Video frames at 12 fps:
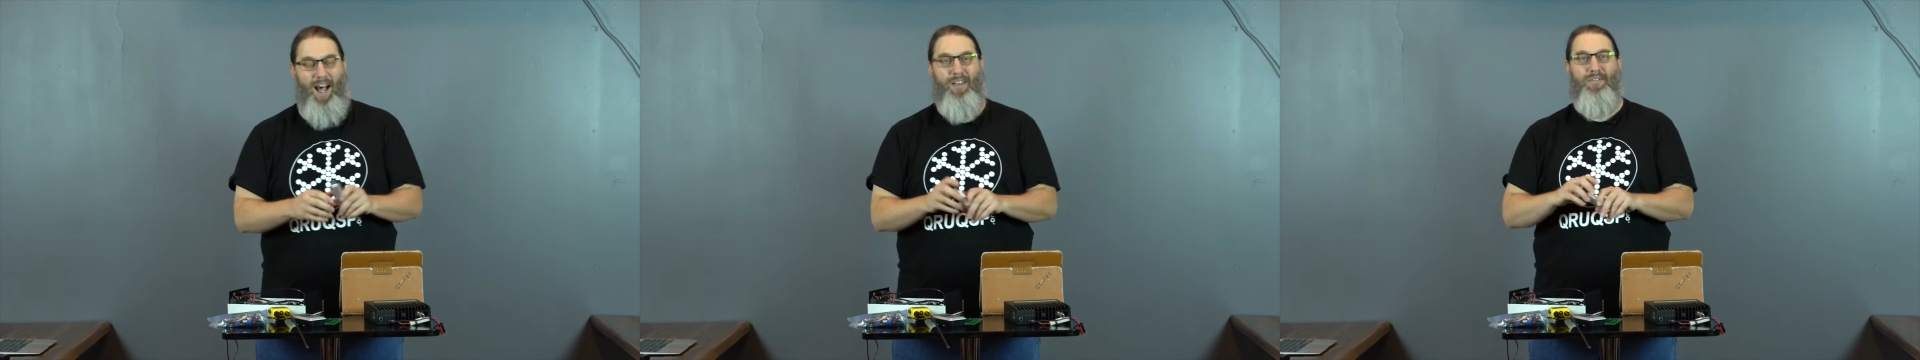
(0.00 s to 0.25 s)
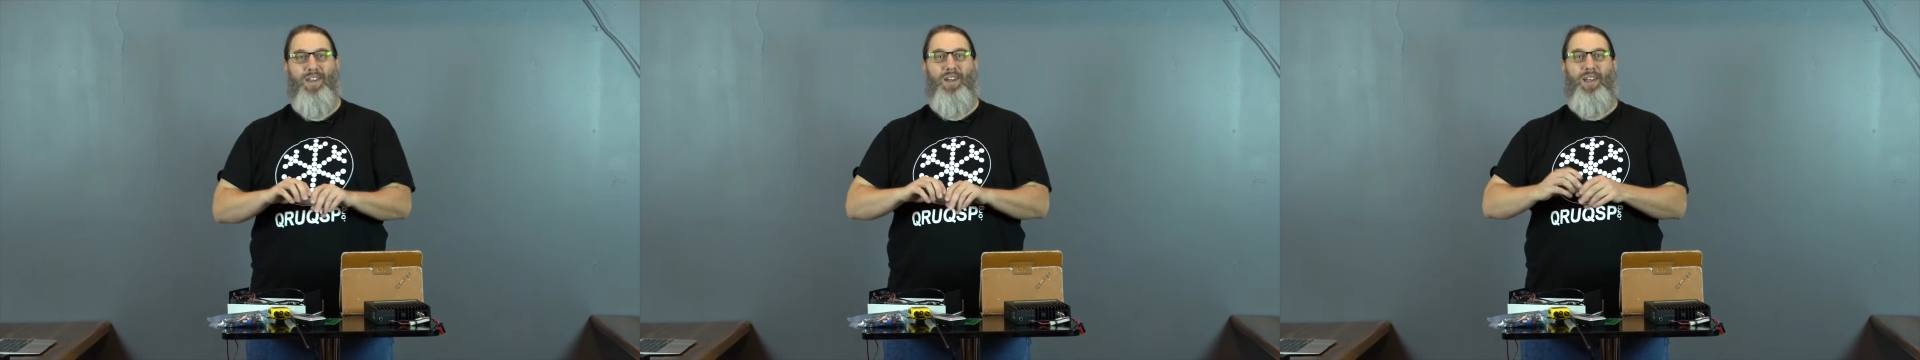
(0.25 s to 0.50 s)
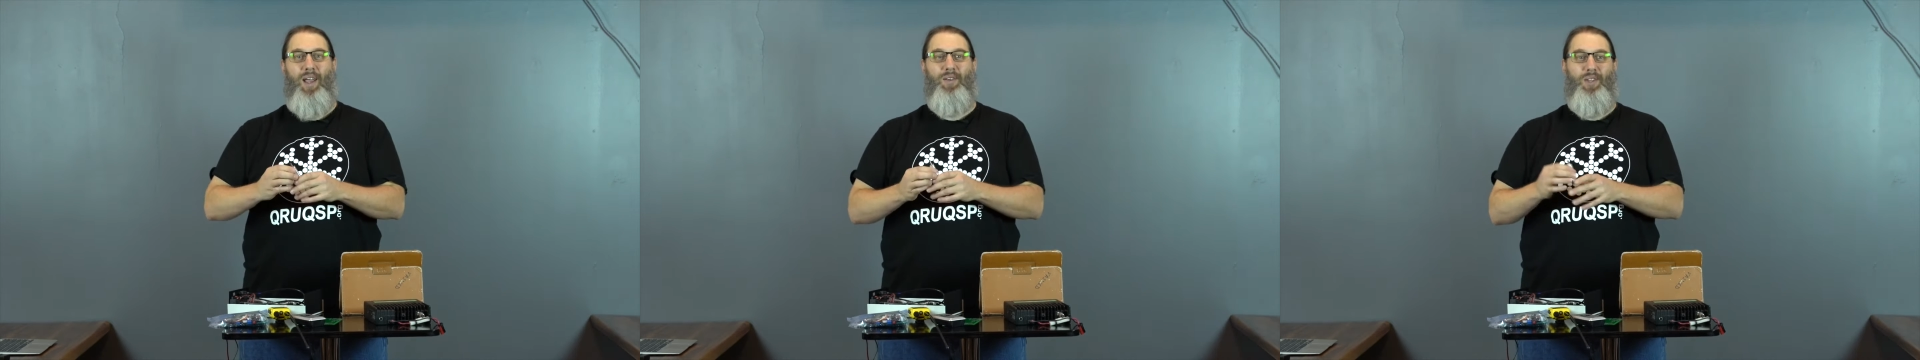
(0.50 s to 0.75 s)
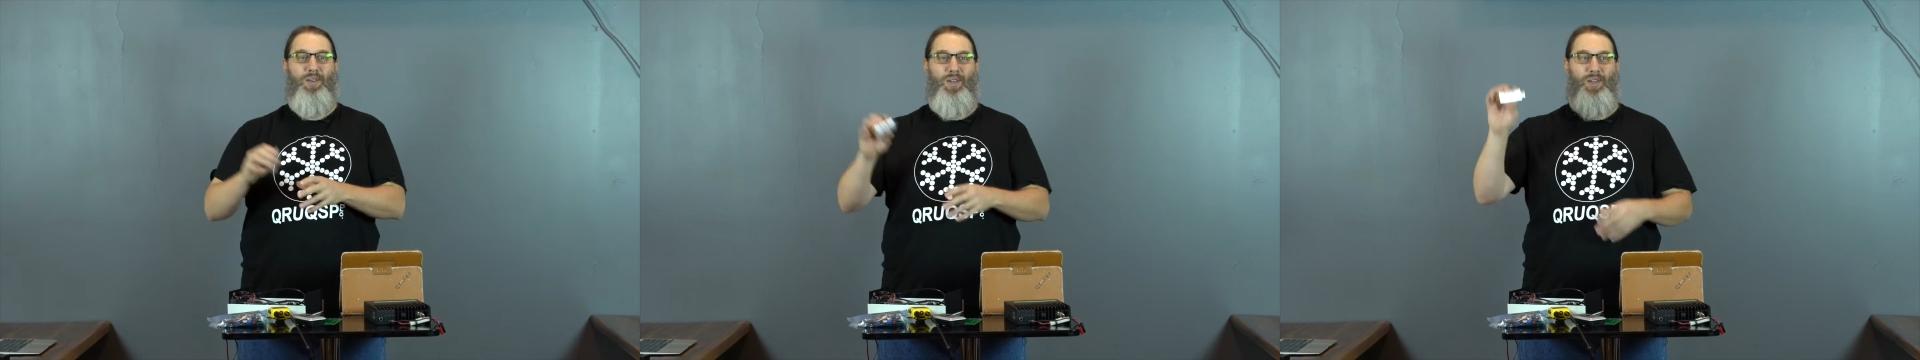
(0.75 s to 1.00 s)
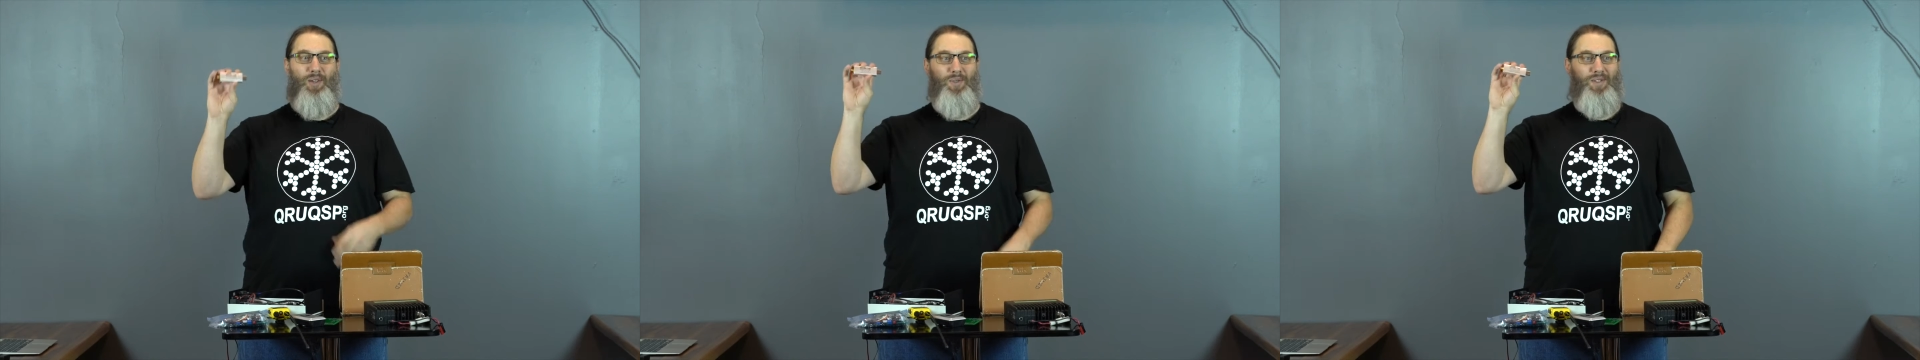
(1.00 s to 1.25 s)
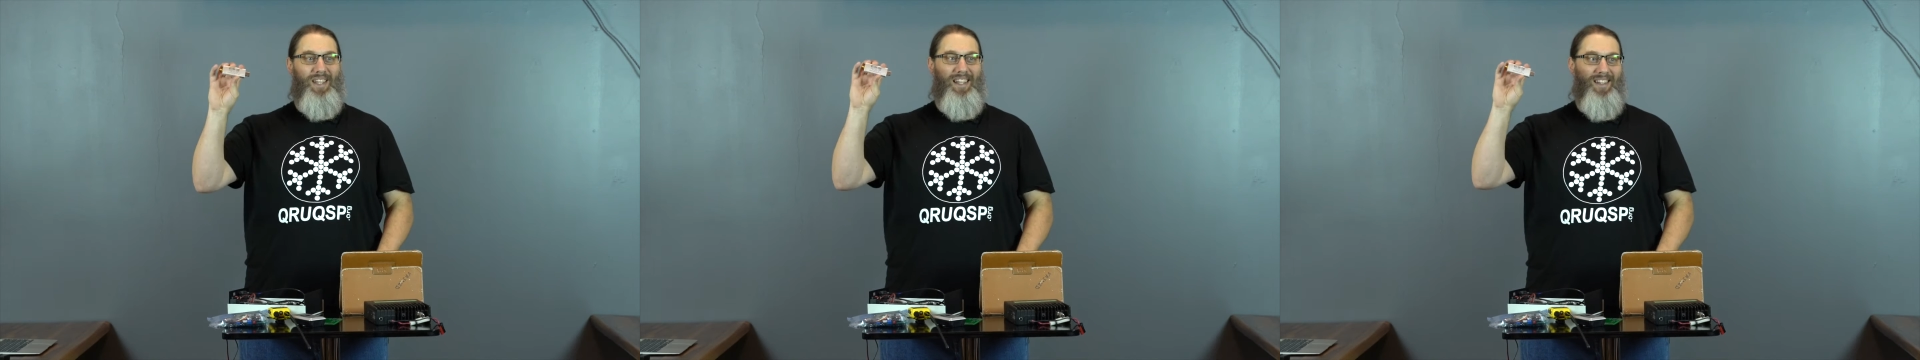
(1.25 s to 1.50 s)
I figured out you can
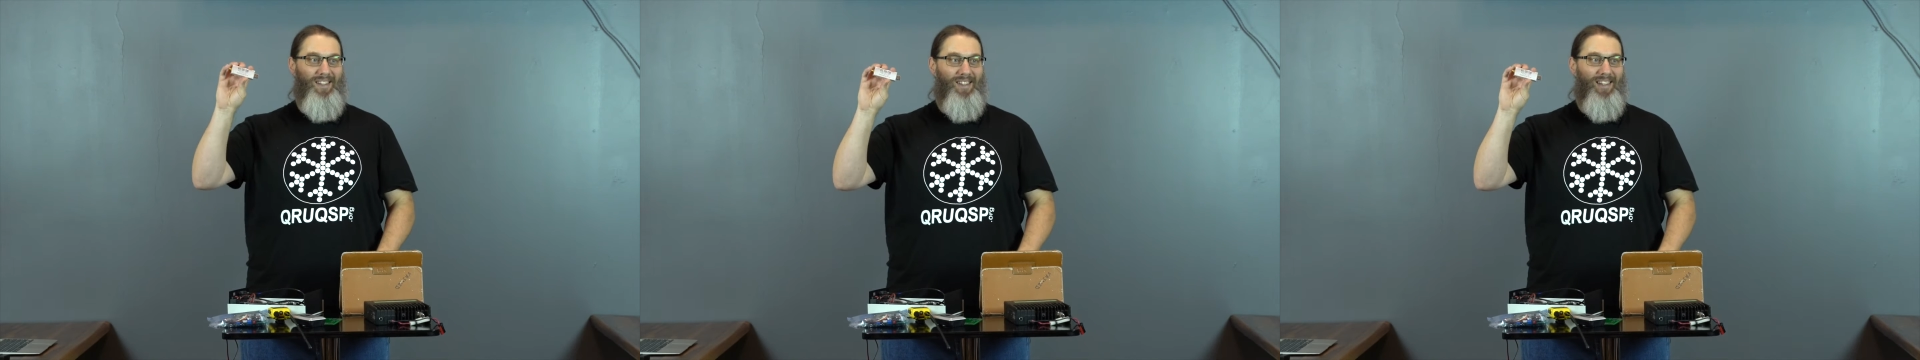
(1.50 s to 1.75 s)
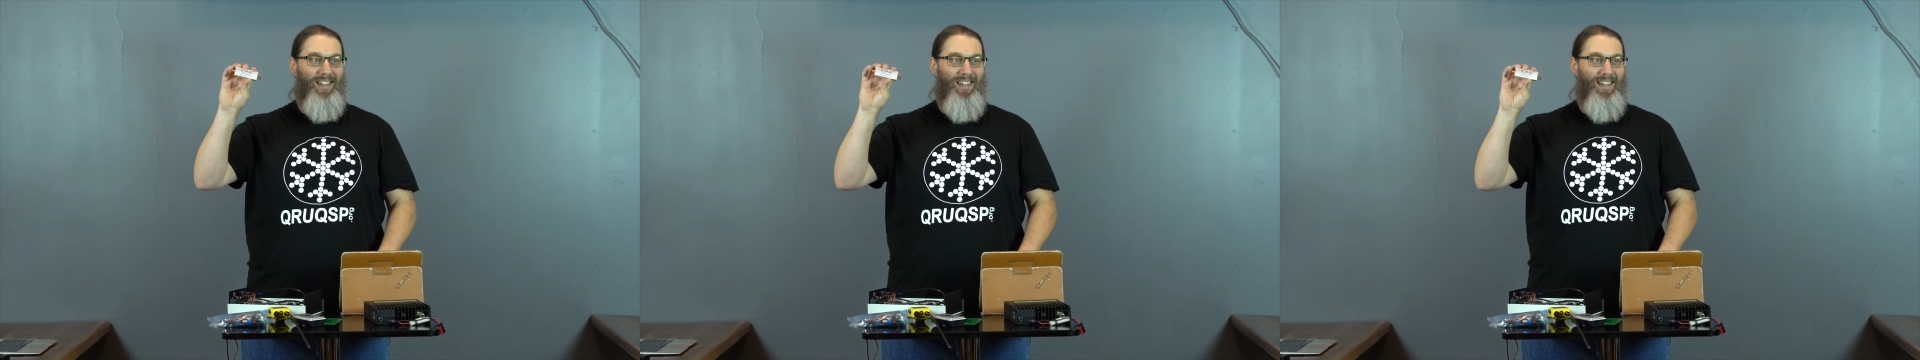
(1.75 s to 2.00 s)
use these